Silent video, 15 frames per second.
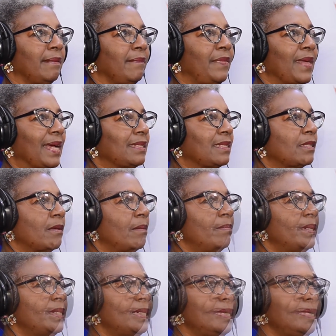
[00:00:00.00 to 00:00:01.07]
That
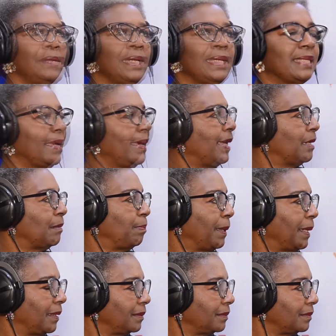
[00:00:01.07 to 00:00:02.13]
somebody is a
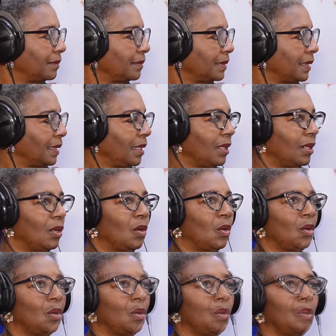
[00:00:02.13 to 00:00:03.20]
helper
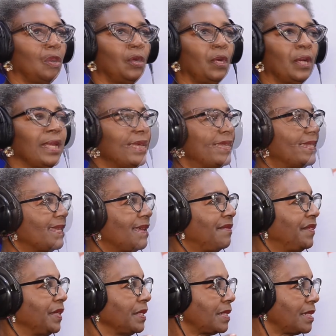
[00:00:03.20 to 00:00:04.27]
or a
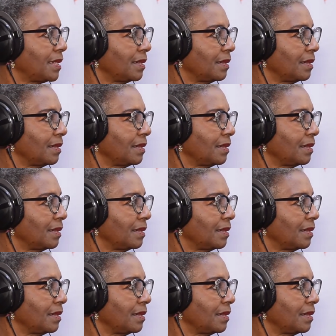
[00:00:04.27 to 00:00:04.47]
servant,